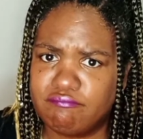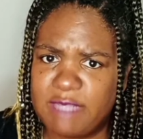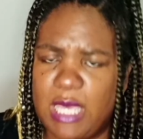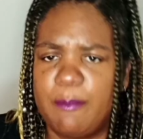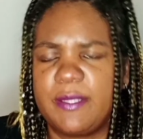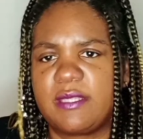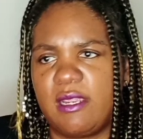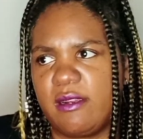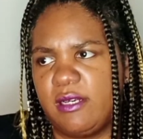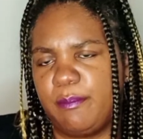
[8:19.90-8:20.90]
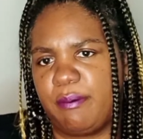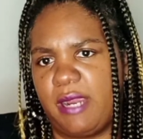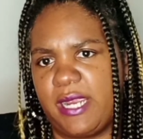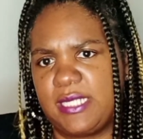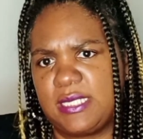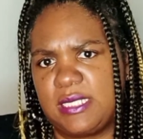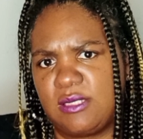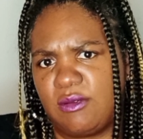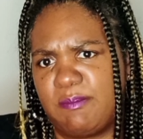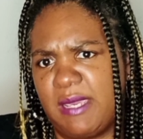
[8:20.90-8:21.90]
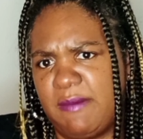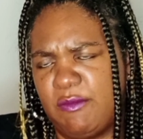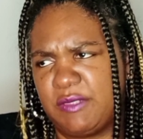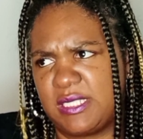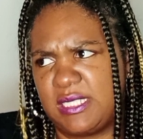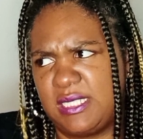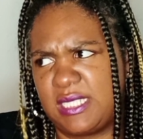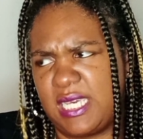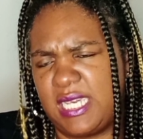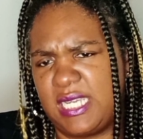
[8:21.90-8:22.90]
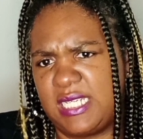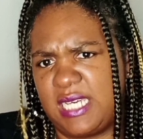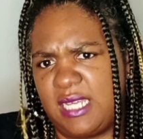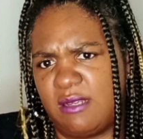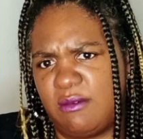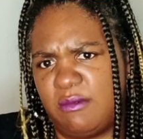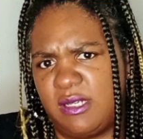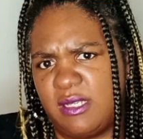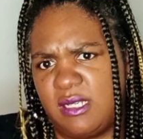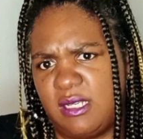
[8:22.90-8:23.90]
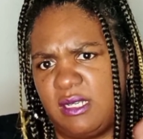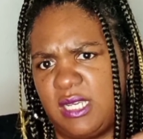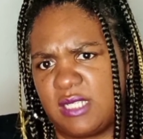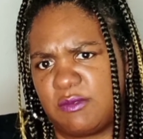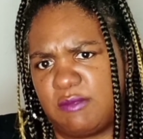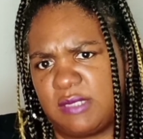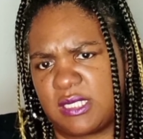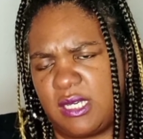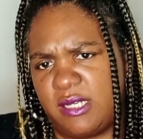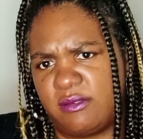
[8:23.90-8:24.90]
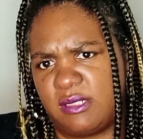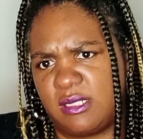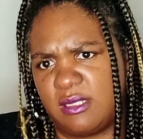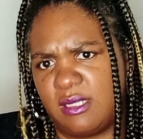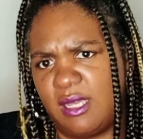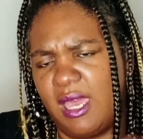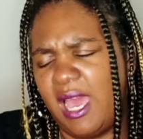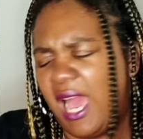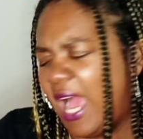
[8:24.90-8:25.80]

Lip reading: But they're good prices. Or maybe was this the $80 one and the next one was $100? I